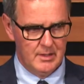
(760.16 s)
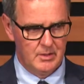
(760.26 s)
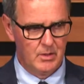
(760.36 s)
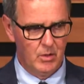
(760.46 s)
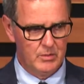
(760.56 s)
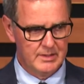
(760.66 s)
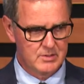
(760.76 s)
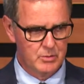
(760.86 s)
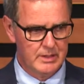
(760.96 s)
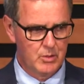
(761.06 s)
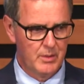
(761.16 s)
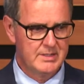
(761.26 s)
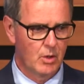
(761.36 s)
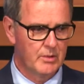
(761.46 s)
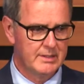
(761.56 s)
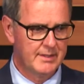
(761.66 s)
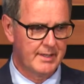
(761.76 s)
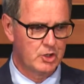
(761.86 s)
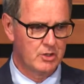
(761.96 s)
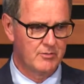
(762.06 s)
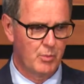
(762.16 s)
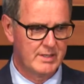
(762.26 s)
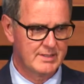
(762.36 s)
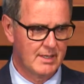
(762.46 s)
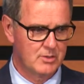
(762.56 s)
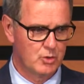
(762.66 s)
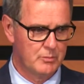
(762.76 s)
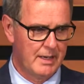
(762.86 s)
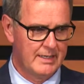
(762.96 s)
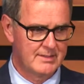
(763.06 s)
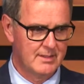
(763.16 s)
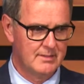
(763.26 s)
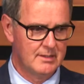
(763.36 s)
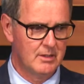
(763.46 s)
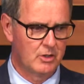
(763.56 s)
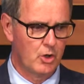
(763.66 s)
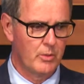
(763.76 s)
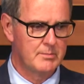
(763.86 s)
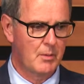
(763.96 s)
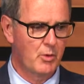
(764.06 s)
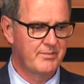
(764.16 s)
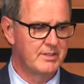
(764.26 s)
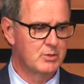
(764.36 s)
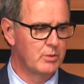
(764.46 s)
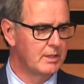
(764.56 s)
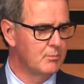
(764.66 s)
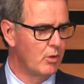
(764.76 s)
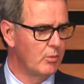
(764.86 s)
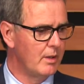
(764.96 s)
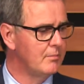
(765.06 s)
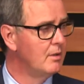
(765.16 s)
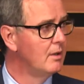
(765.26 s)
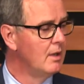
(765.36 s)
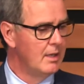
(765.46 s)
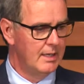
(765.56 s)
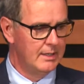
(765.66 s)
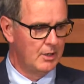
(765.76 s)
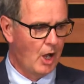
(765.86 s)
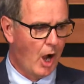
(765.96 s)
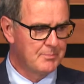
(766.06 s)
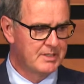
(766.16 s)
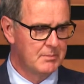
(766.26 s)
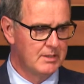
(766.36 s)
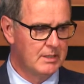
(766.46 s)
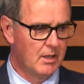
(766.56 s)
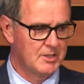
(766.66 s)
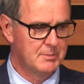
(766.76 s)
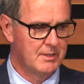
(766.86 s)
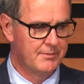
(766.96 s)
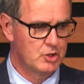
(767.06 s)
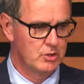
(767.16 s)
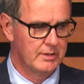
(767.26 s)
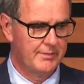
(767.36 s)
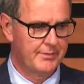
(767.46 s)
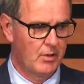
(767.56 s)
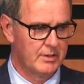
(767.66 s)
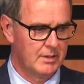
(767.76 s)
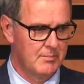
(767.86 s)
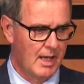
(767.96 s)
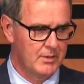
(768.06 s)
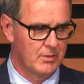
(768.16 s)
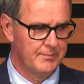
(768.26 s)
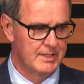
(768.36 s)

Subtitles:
The goal is to increase early detection of breast cancer by extending the current mammography screening program in an optimally cost-beneficial and targeted manner,